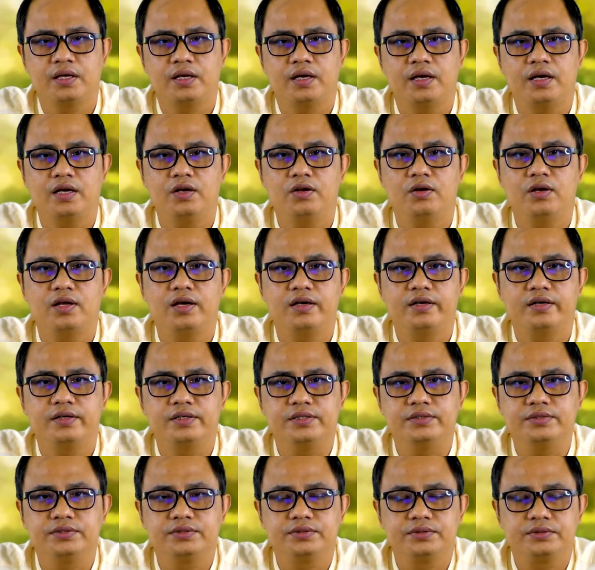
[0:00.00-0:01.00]
Hello
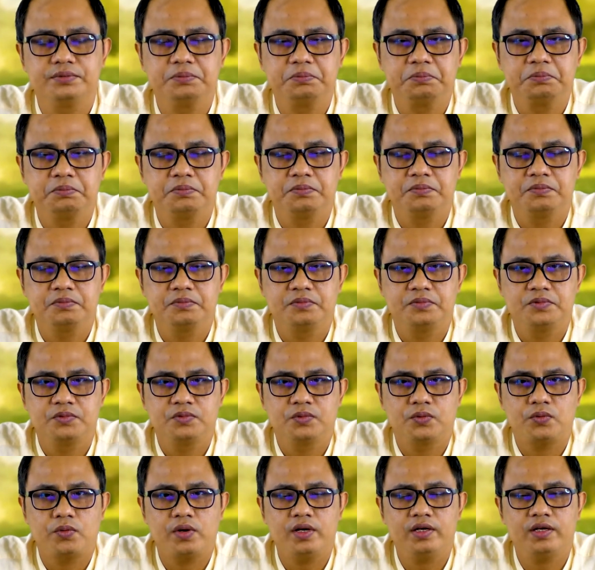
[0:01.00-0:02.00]
learners,
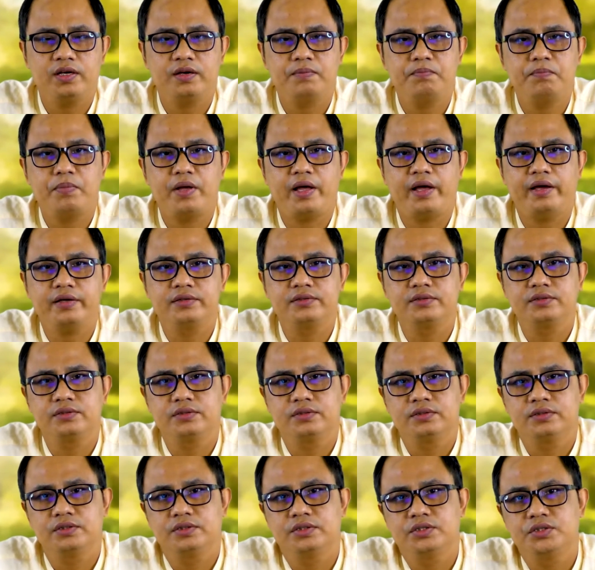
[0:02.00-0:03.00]
welcome back
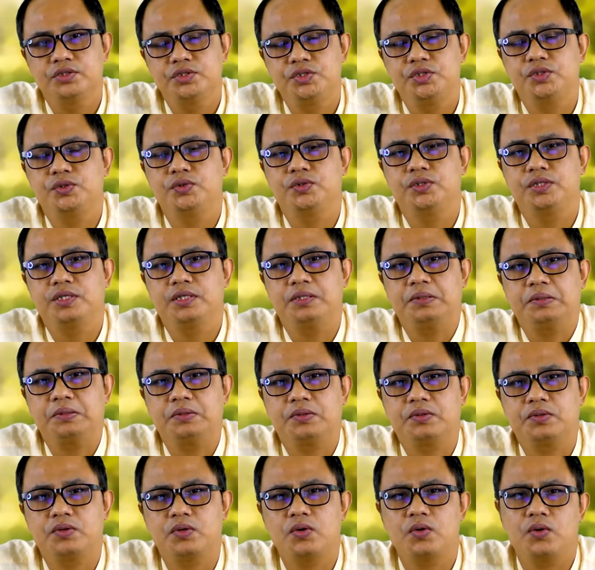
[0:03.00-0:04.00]
to
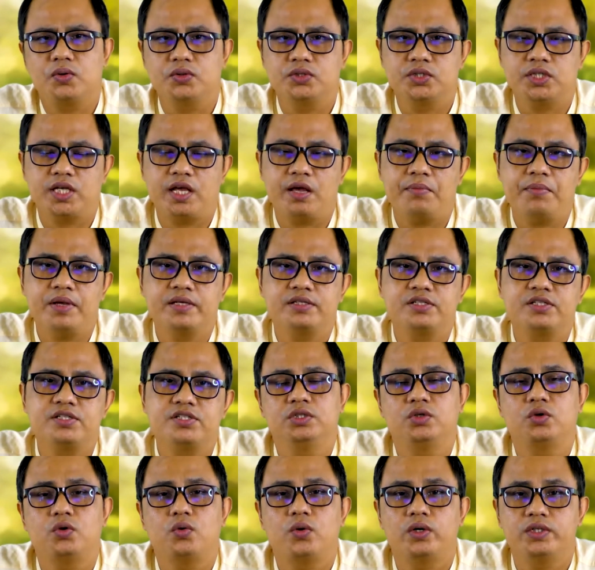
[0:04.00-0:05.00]
the course
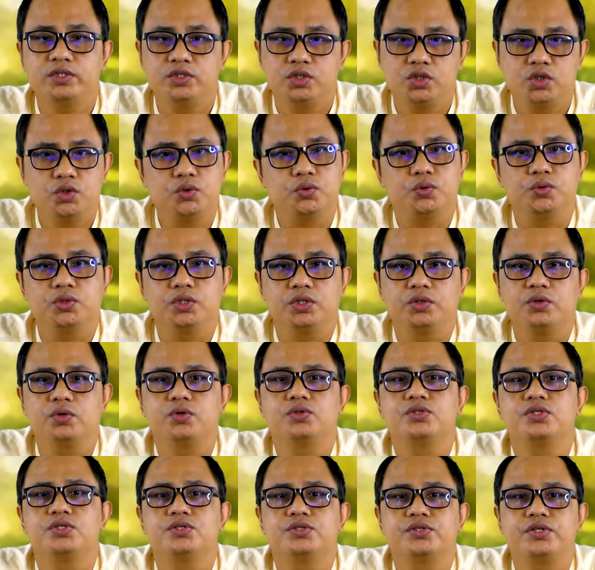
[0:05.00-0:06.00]
MS012
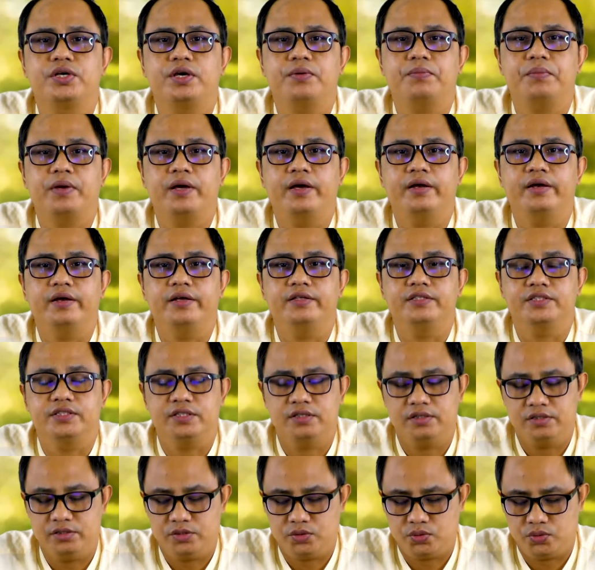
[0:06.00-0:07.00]
Ecosystem and Natural
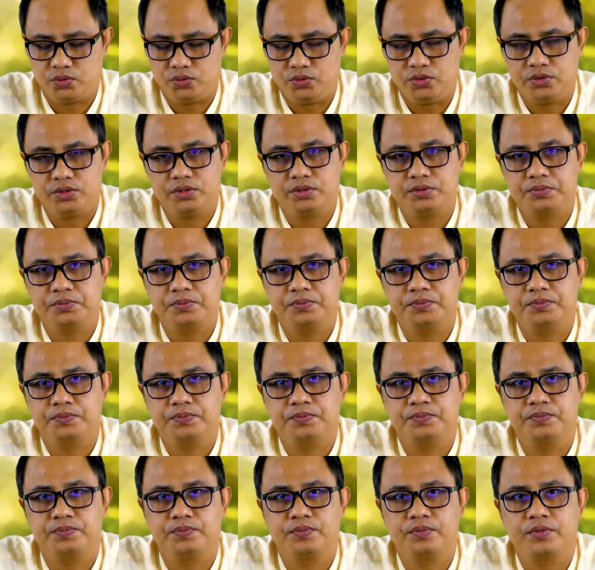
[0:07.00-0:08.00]
Resource.
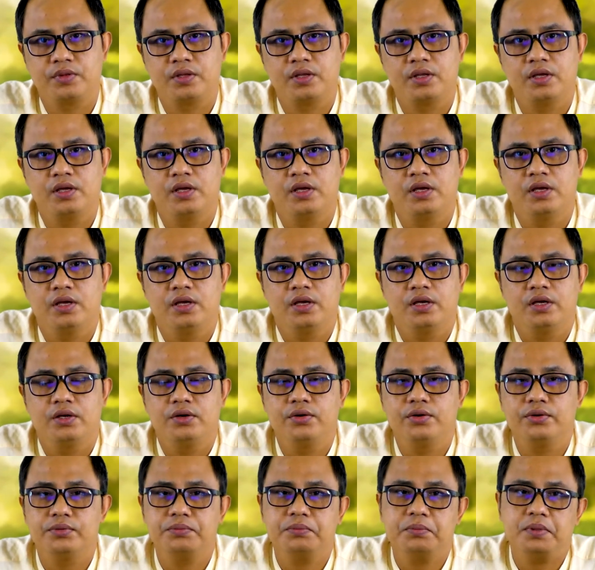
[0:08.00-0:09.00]

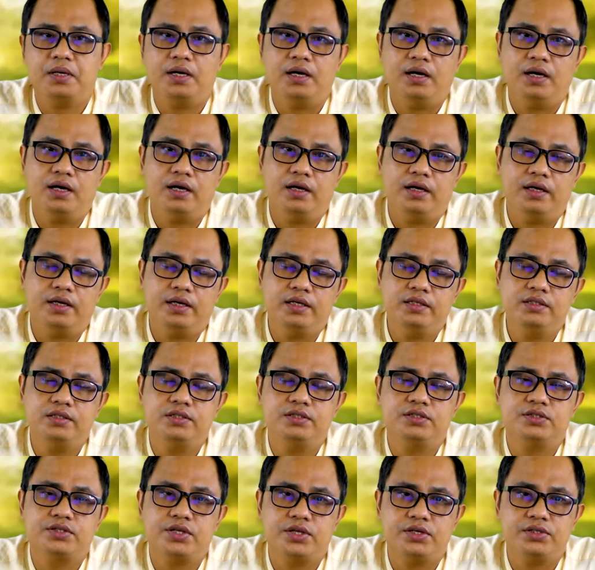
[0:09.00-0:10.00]
In
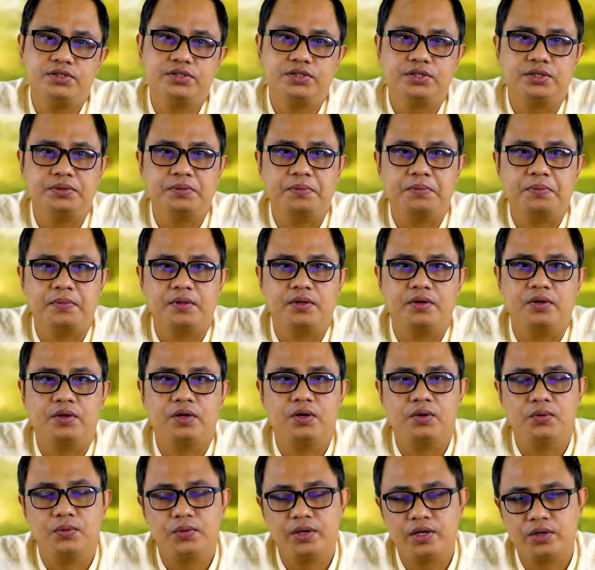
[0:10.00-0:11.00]
this session, we
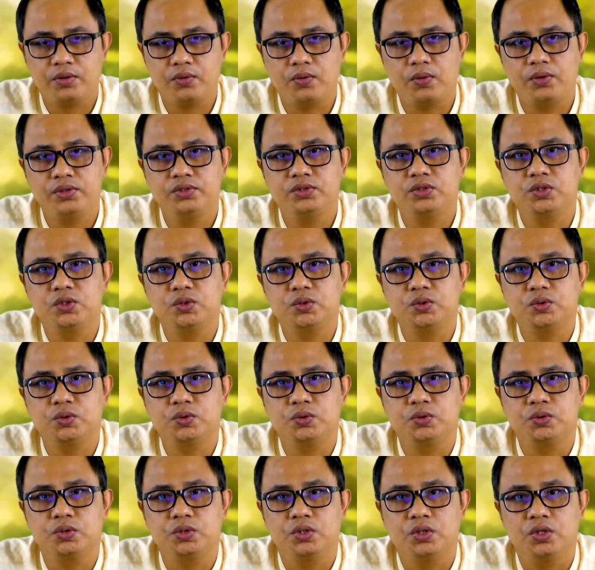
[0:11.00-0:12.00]
are going
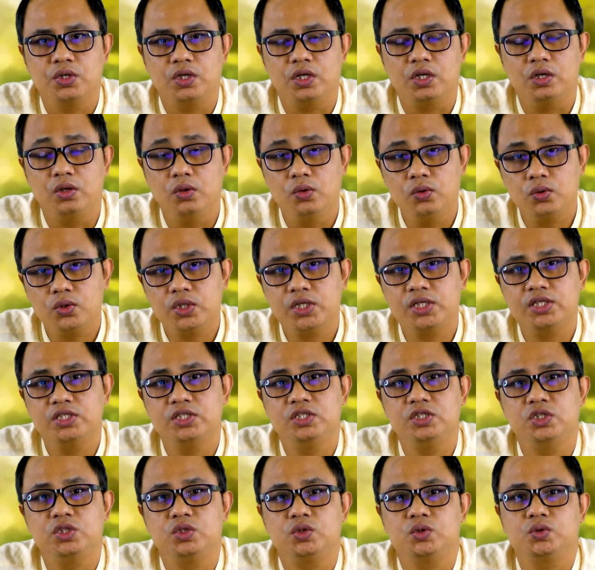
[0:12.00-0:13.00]
to look
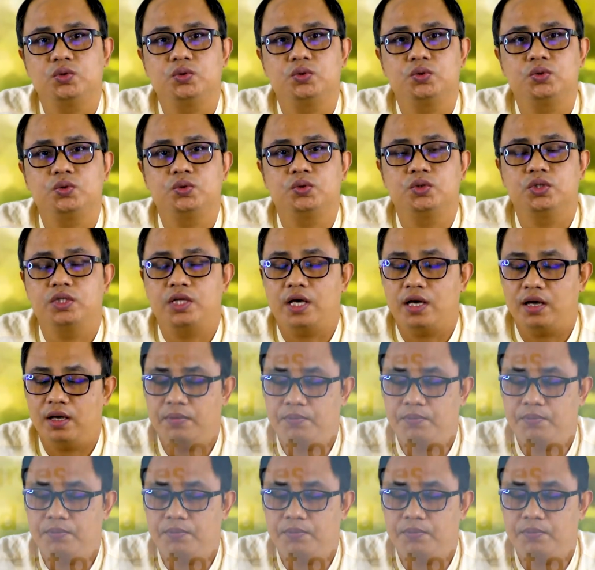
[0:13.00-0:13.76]
into a